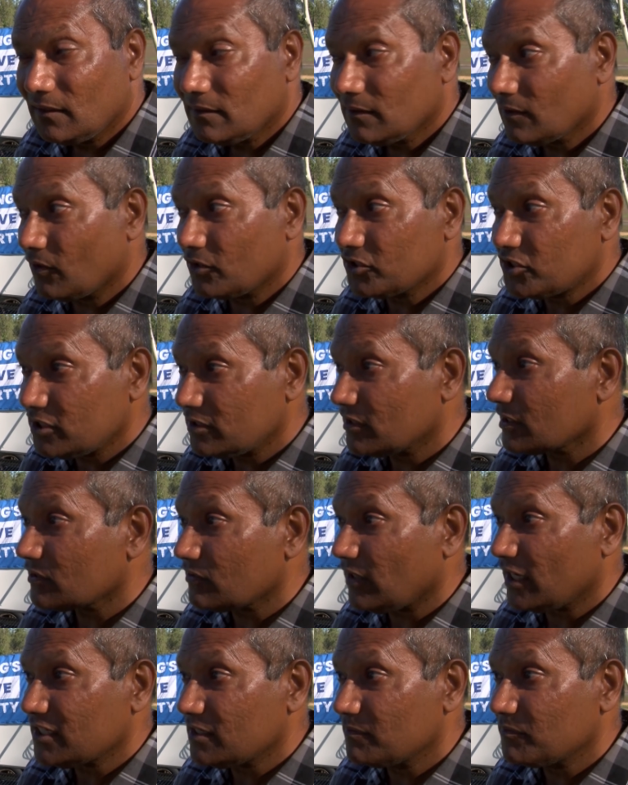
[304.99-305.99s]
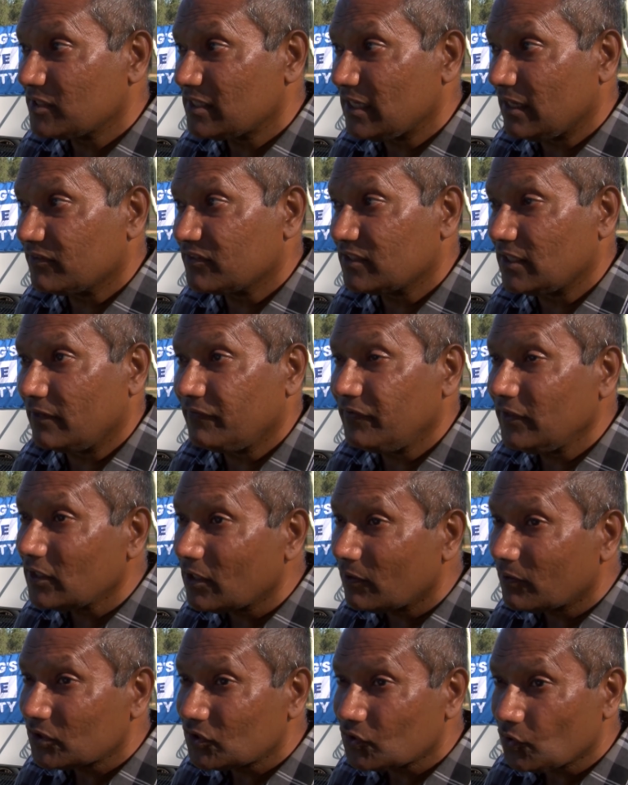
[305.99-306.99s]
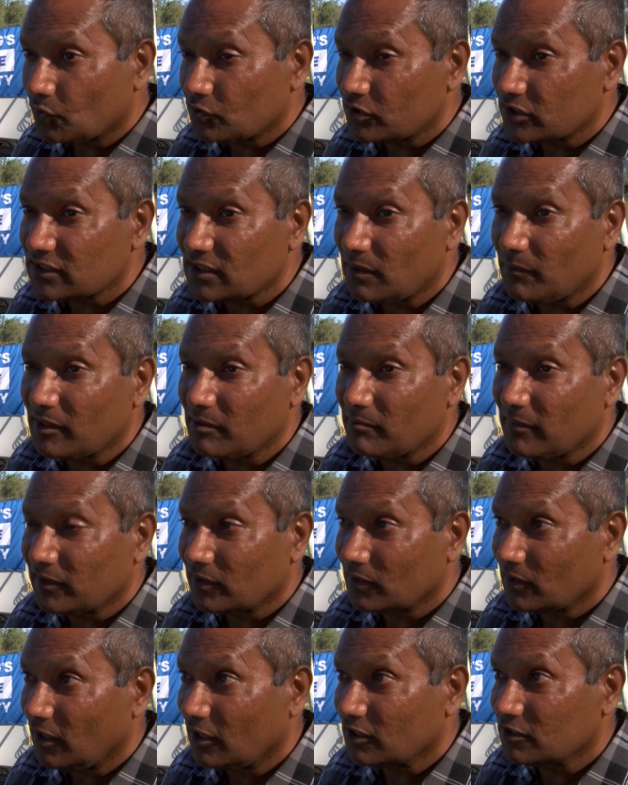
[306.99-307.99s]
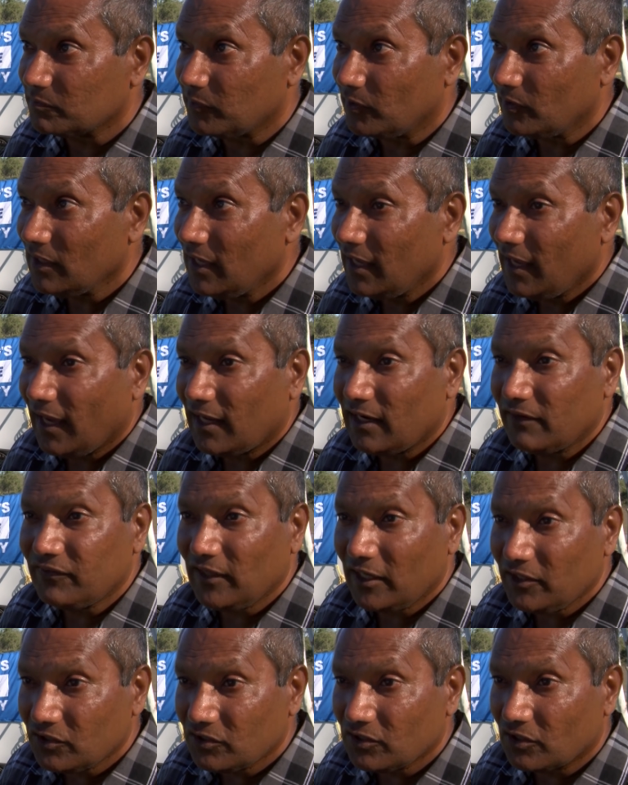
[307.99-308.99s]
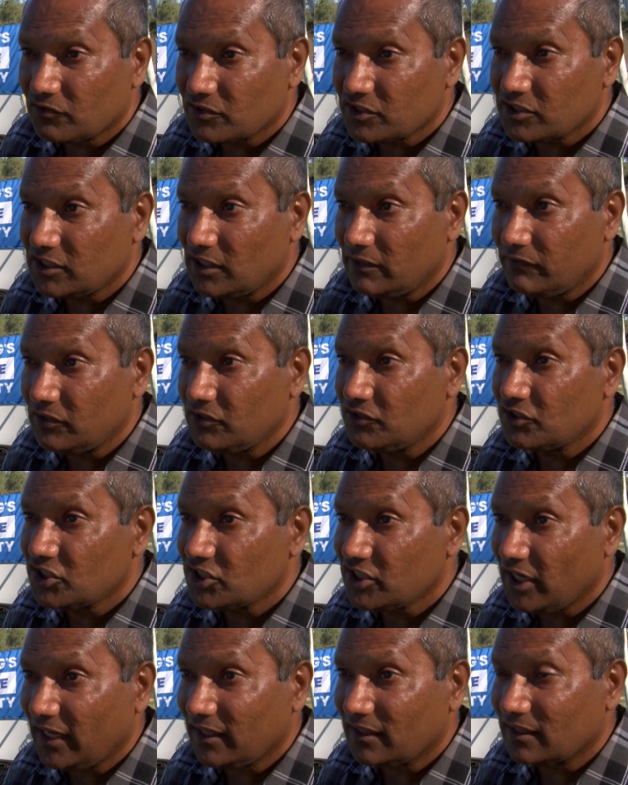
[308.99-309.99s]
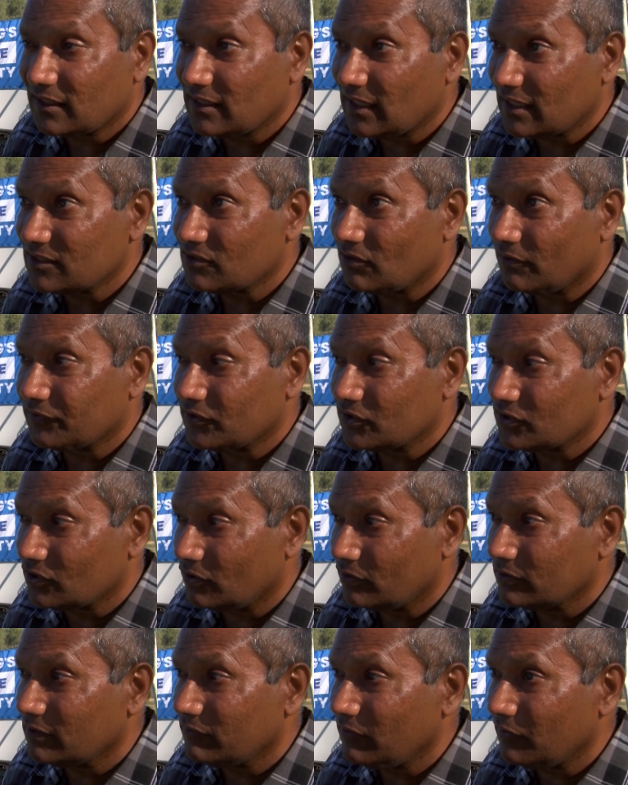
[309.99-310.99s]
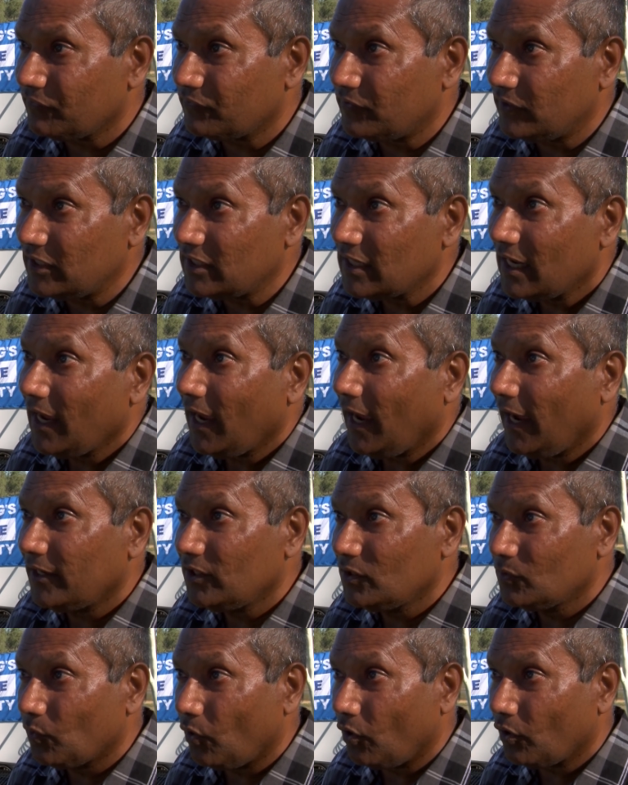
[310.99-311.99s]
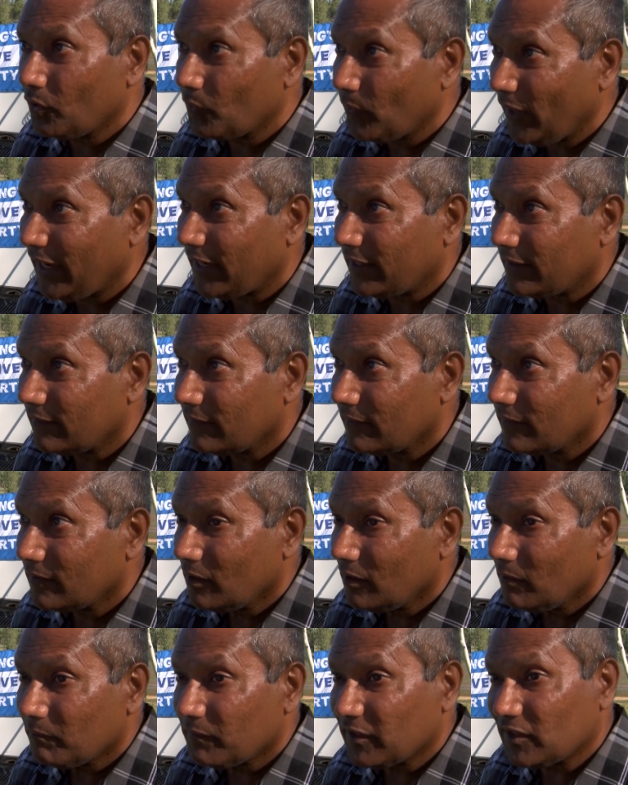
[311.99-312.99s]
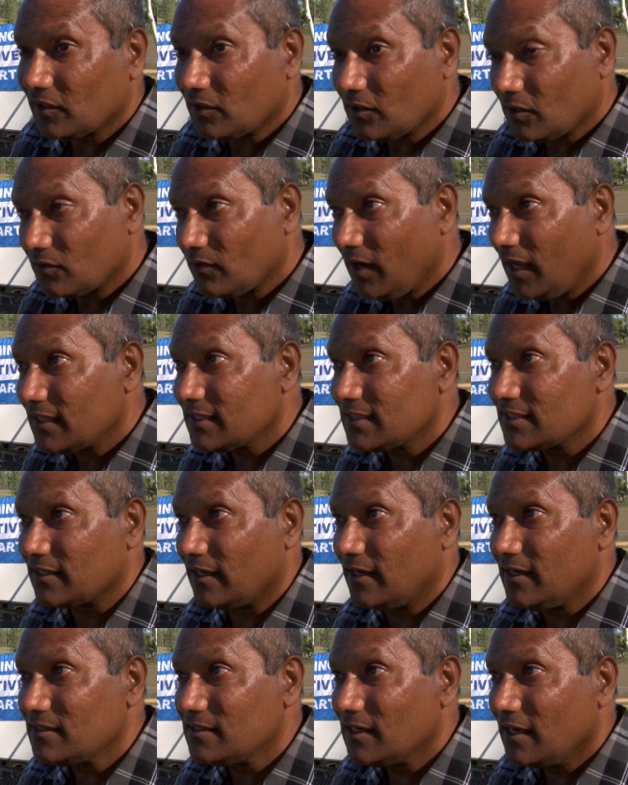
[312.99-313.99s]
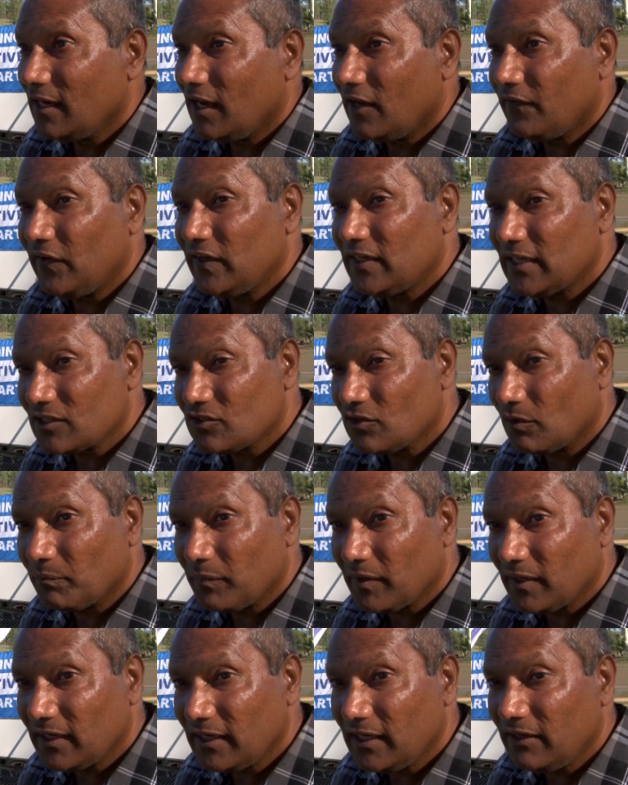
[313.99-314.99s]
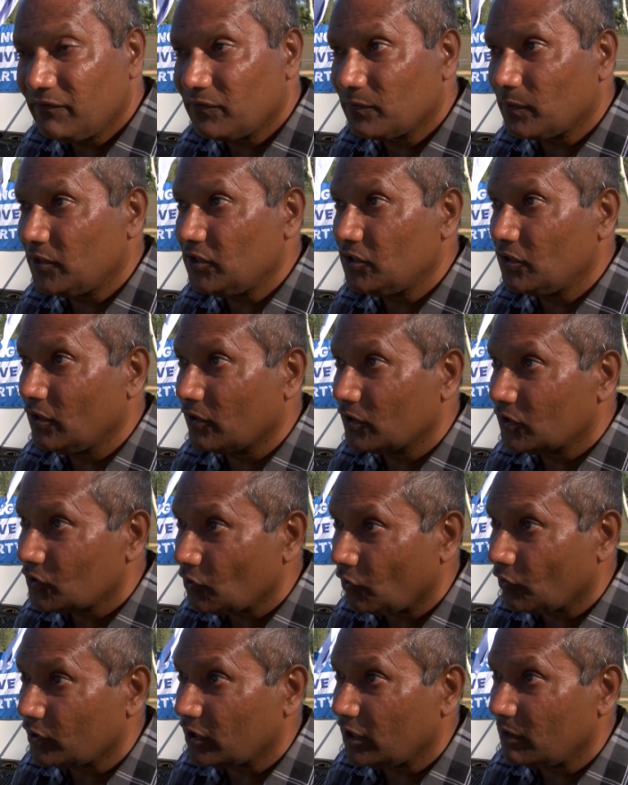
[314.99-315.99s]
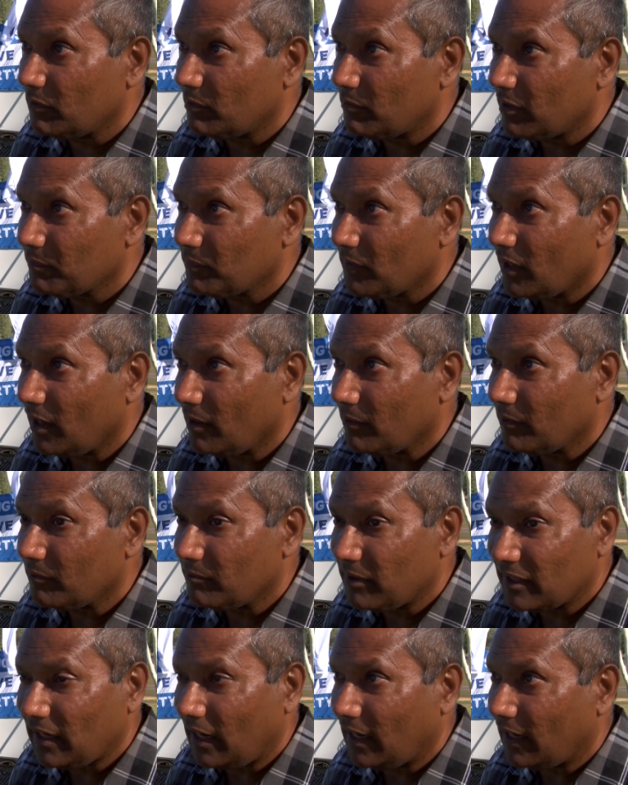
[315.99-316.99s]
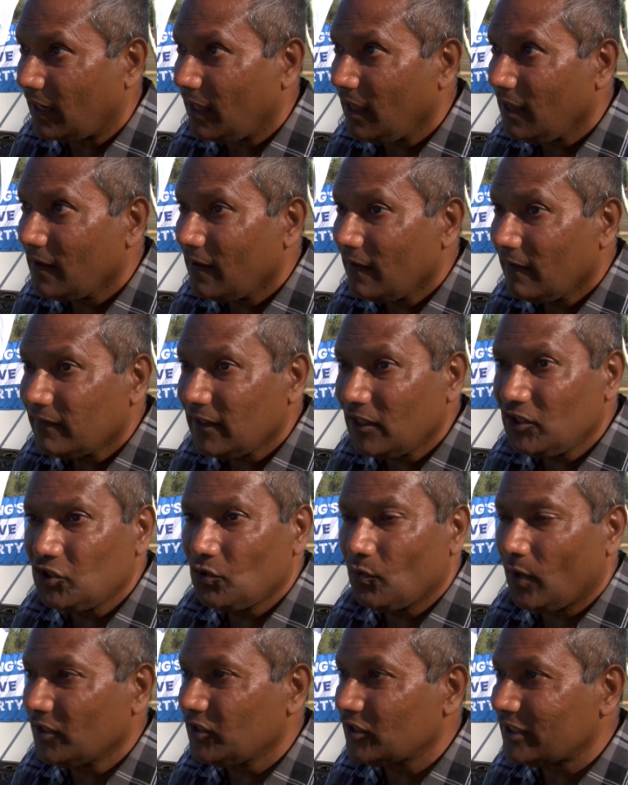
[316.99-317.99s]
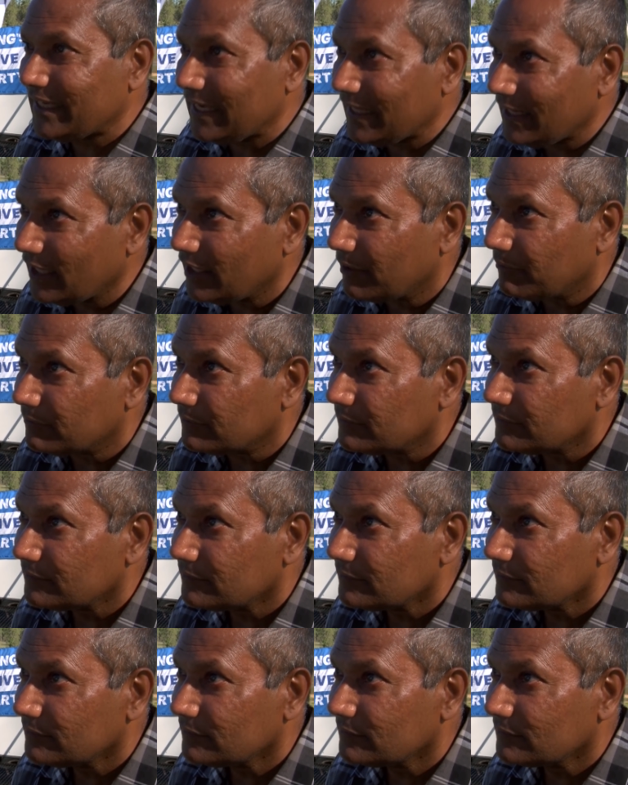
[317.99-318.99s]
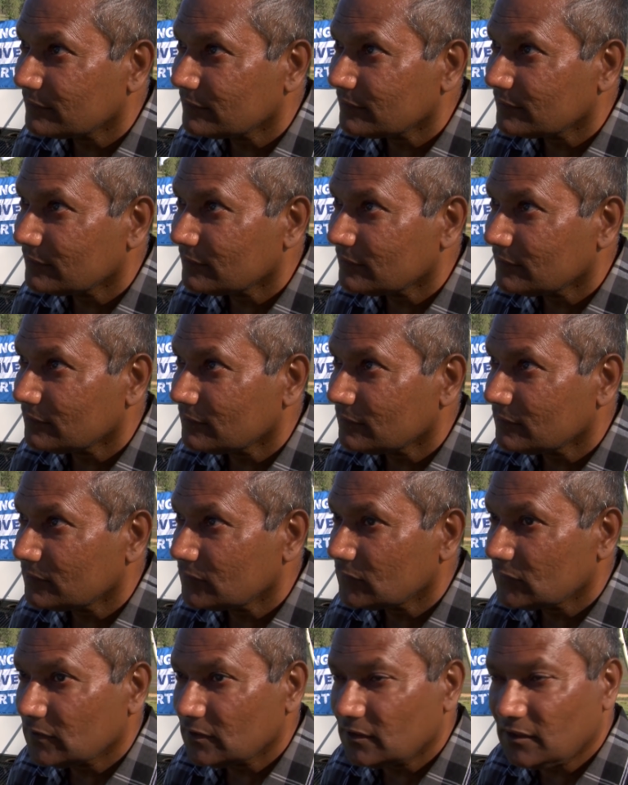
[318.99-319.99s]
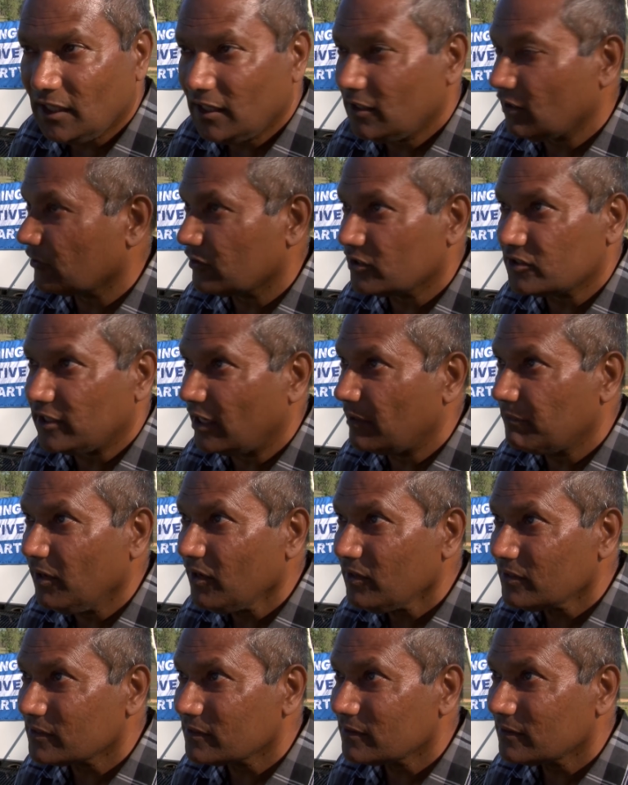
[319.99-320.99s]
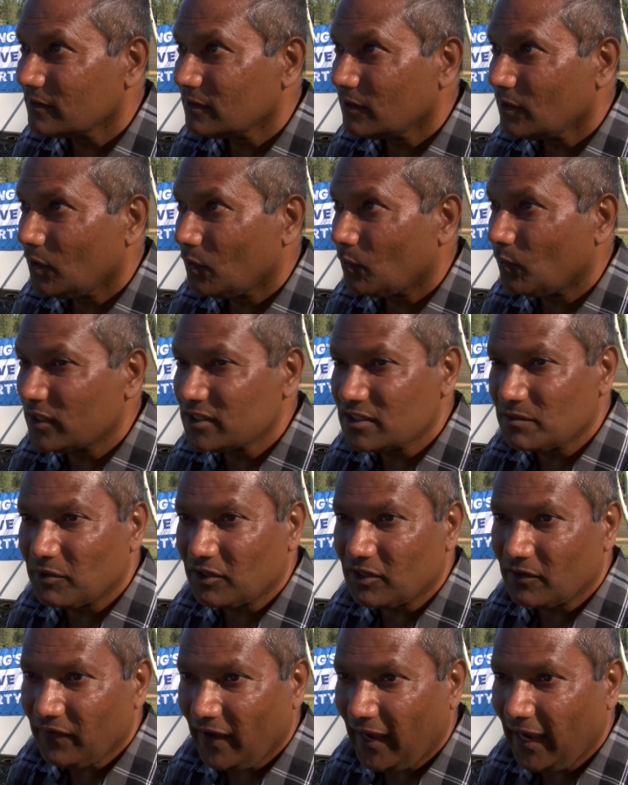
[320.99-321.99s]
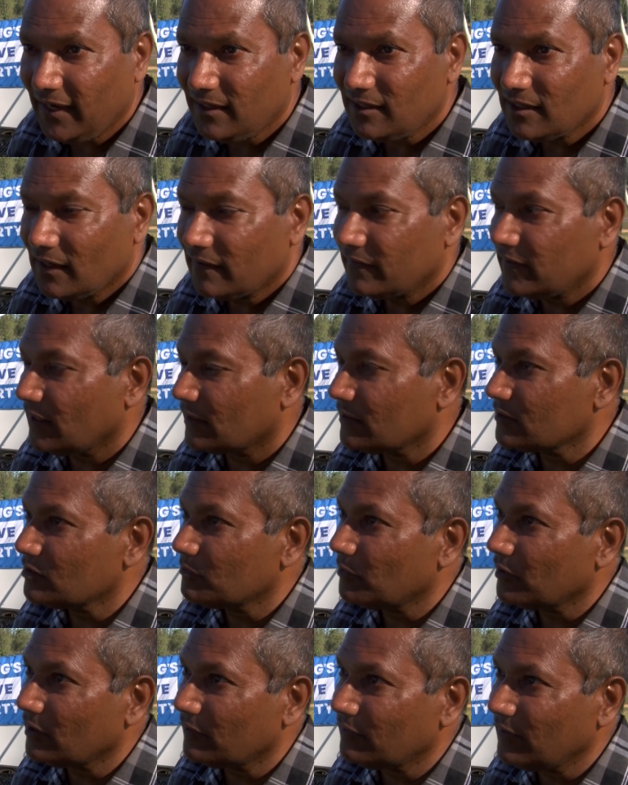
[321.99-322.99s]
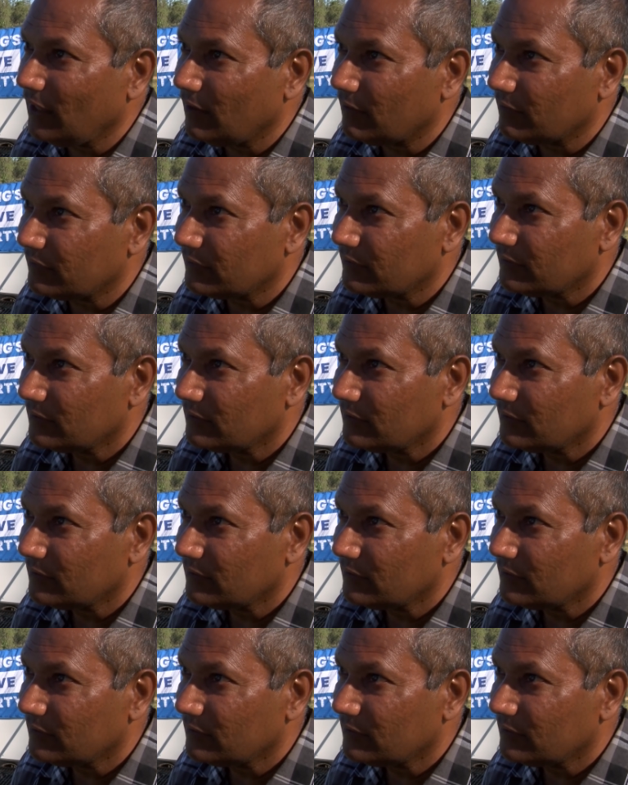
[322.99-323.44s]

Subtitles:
The Lord Jesus Christ himself said, if you go and talk to someone about the gospel, and if they do not receive you, you shake the dust off the soles of your feet and you walk away. But the Quran says, if he does not believe when you go and talk to him about Allah, then you are to kill him. They're not the same books. One's a book of hate, the other's a book of love.